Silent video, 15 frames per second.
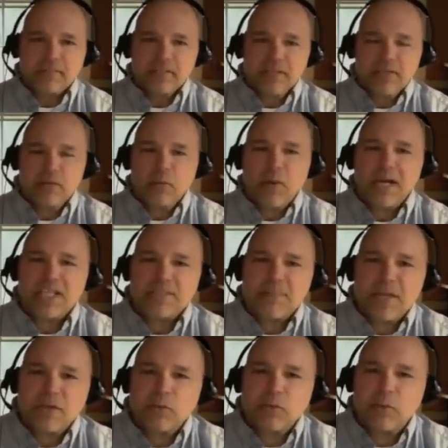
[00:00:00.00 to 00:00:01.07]
Okay, the wise
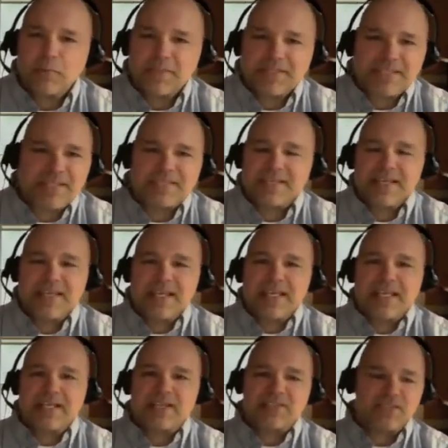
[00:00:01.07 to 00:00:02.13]
man or woman says
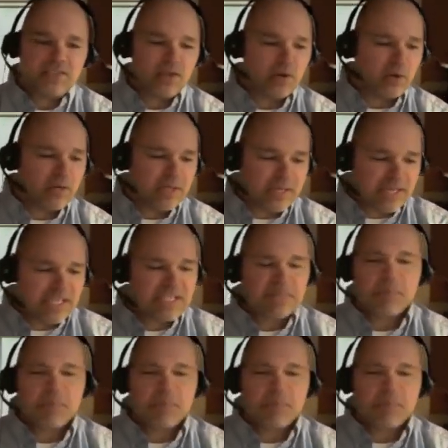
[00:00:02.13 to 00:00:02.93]
he doesn't know. His